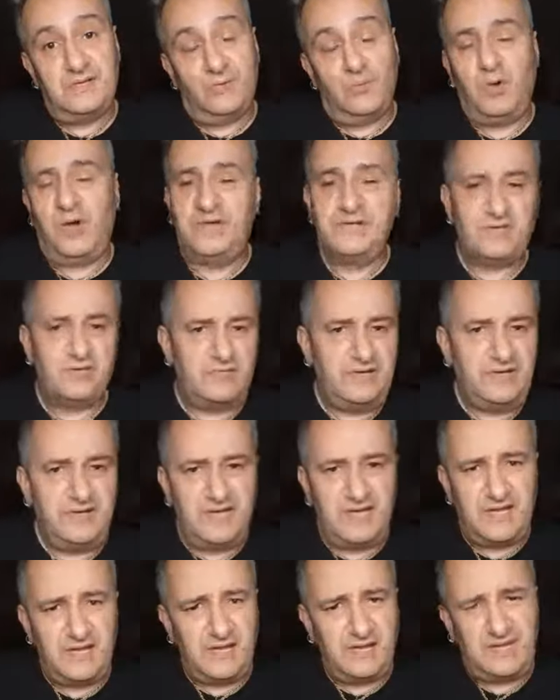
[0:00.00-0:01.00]
Whyte already,
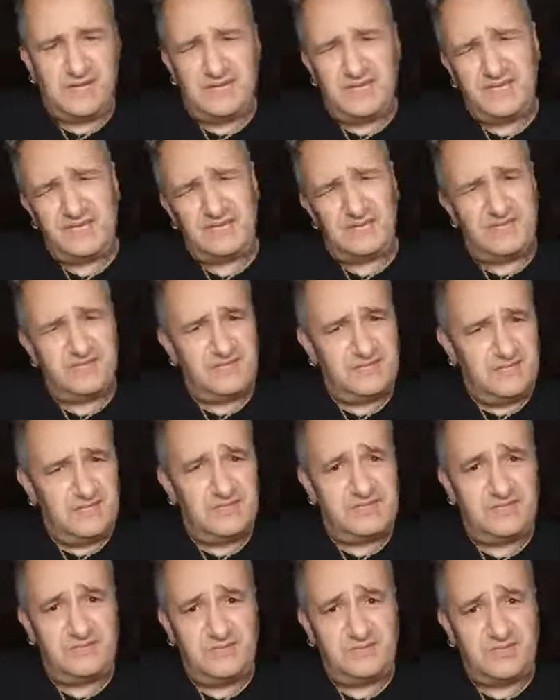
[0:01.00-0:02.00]
is it the
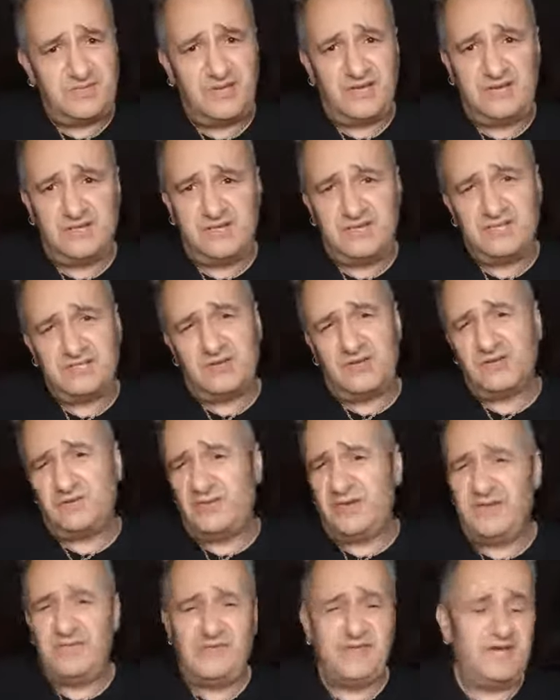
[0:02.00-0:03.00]
interim title he's got or
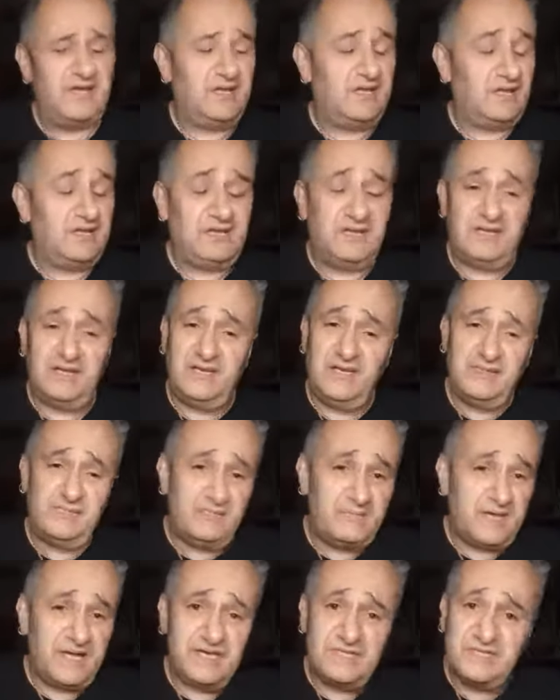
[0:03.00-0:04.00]
whatever the hell? I don't even
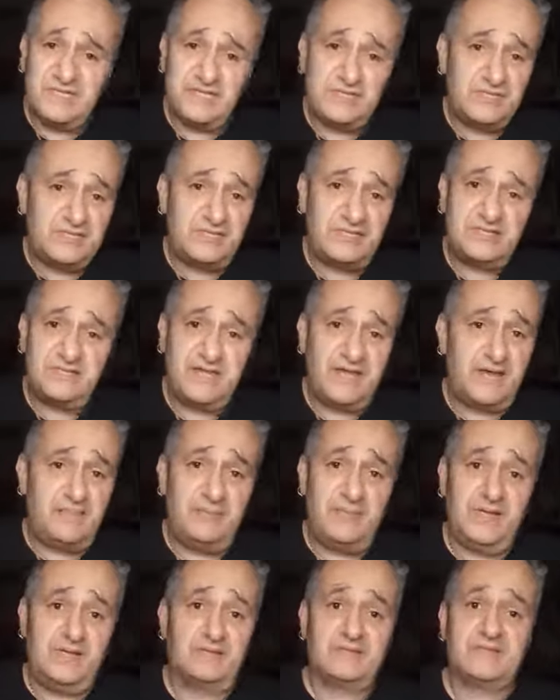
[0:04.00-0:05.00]
pay attention to these damn
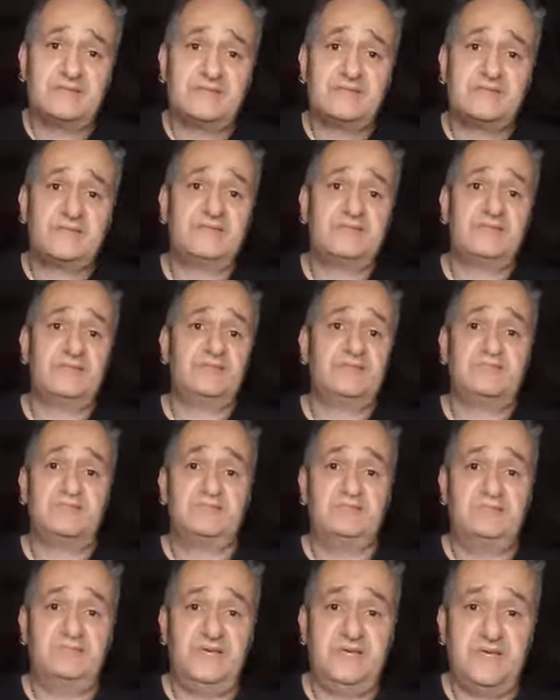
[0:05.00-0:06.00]
belts because they're all
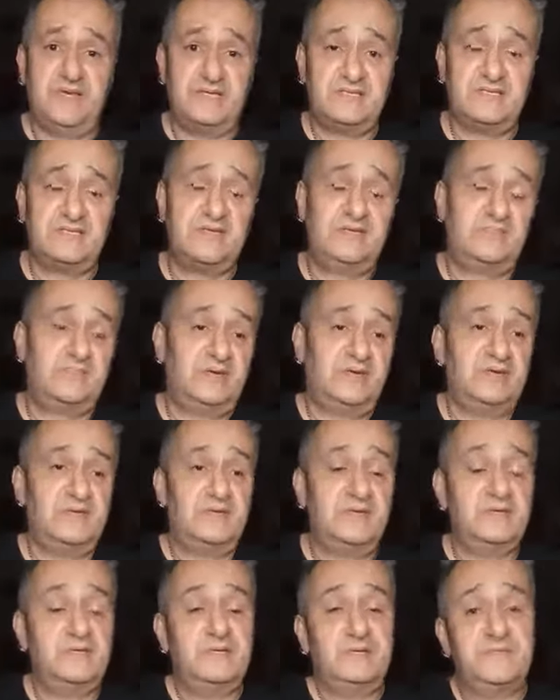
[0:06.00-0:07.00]
BS. But
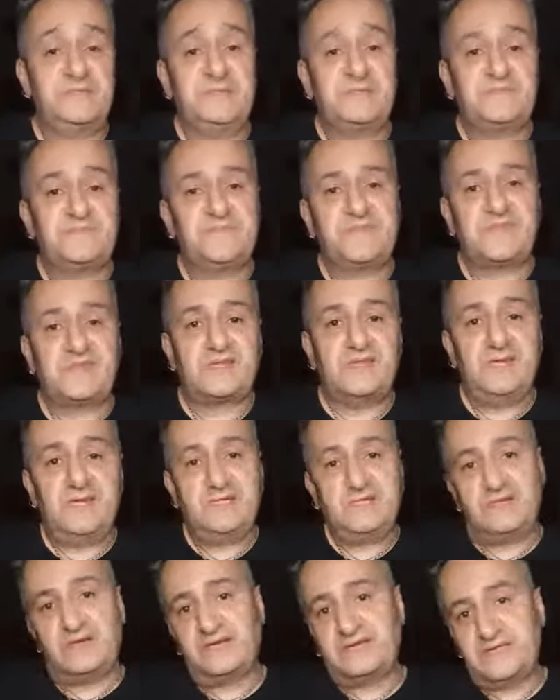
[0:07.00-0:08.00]

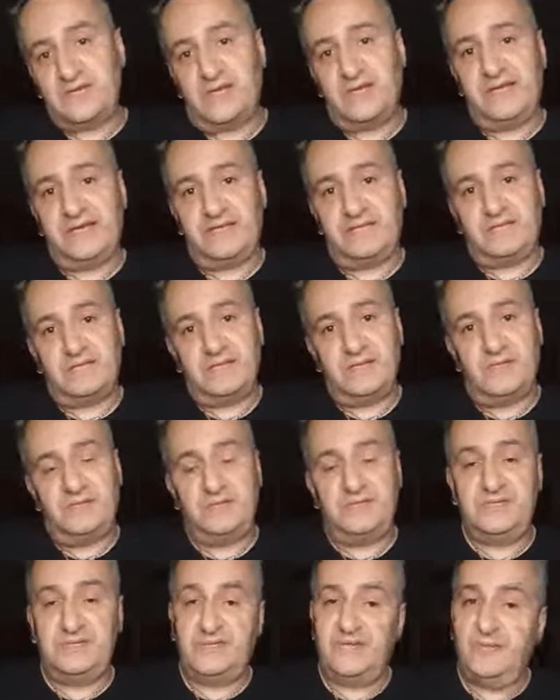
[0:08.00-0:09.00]
he's got a title.
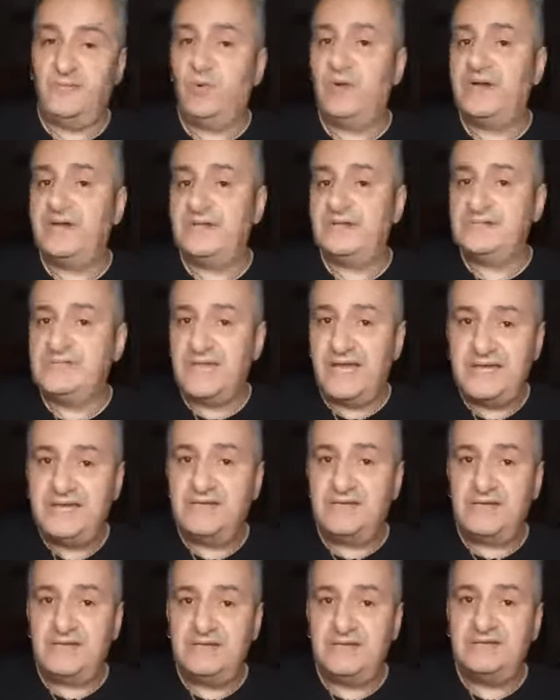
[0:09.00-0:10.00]
But the number one
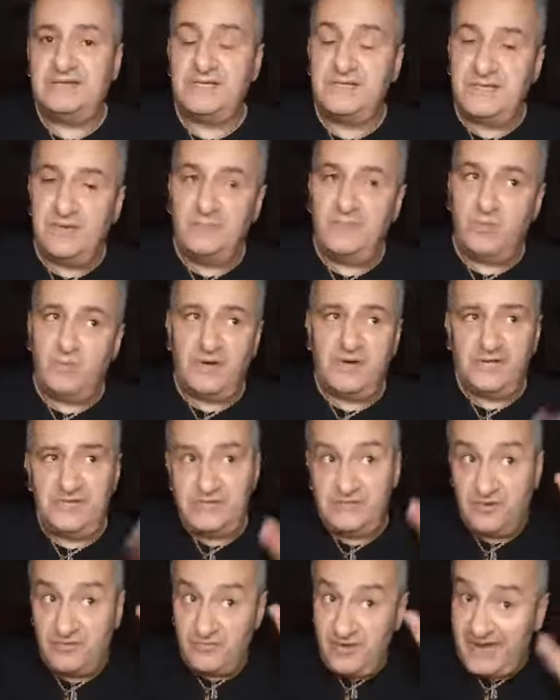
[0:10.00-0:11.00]
contender, the number one
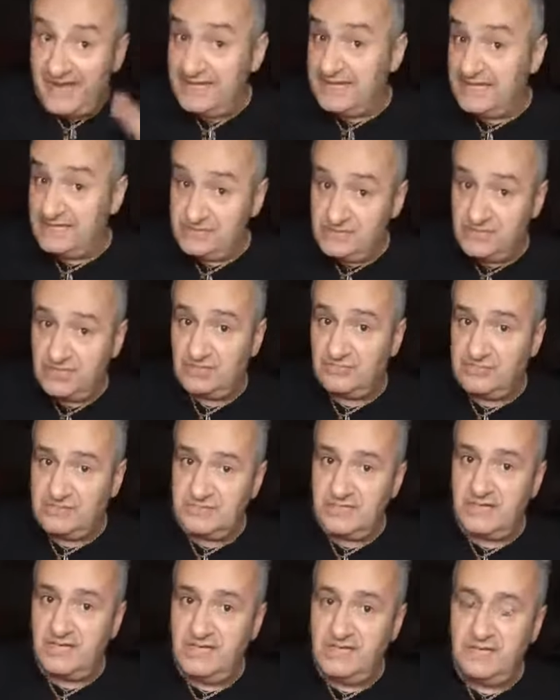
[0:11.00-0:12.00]
in the ranking, shall we
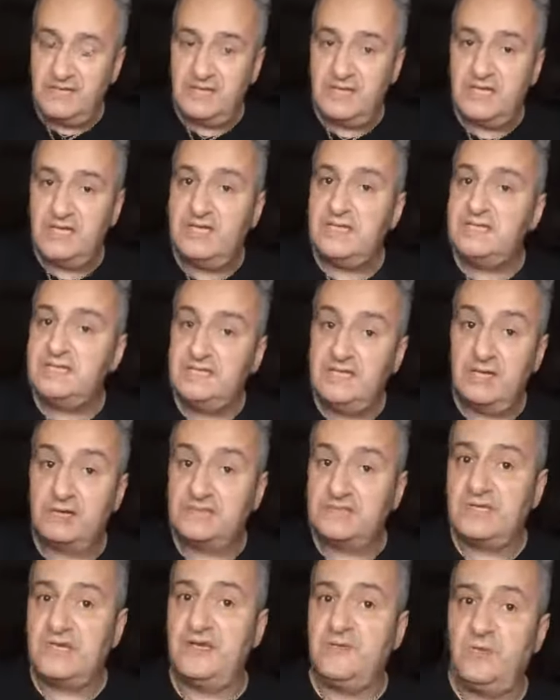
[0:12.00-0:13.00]
say, is
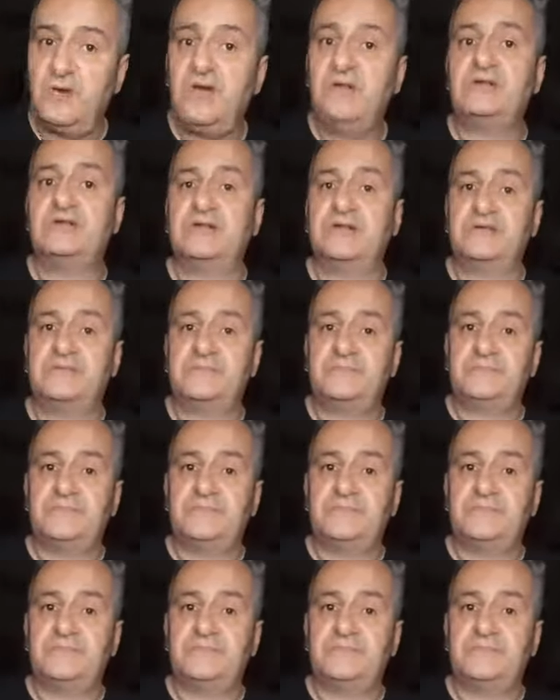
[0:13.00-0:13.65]
Deontay Wilder.